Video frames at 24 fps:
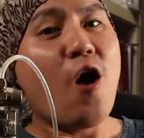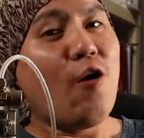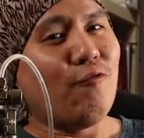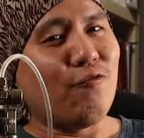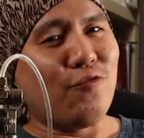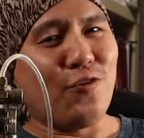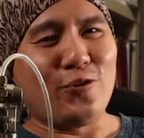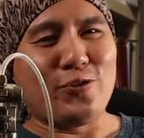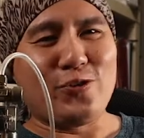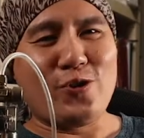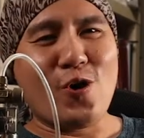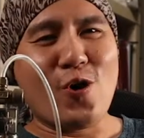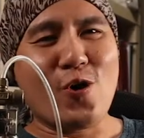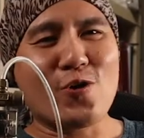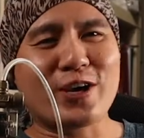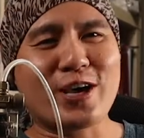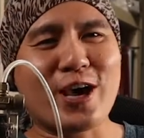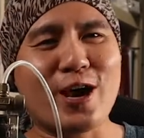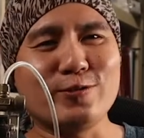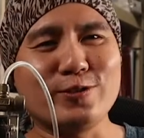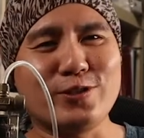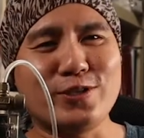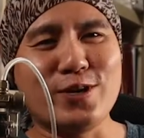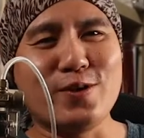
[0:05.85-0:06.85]
for your
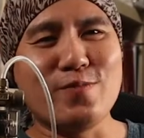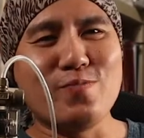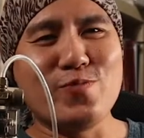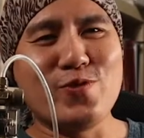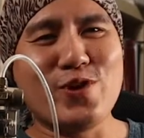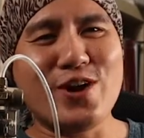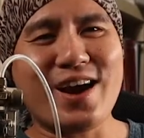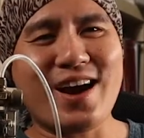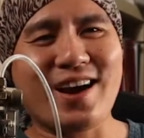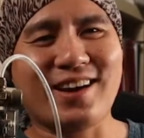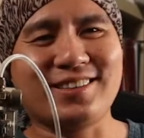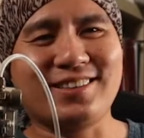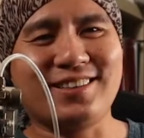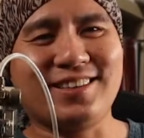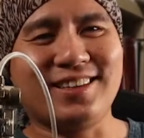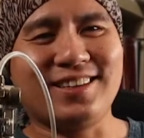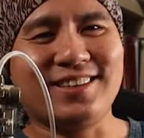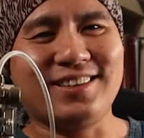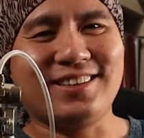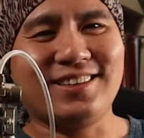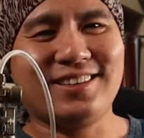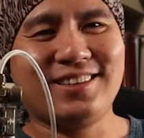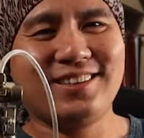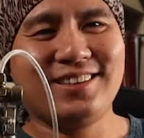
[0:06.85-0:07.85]
calcium reactor.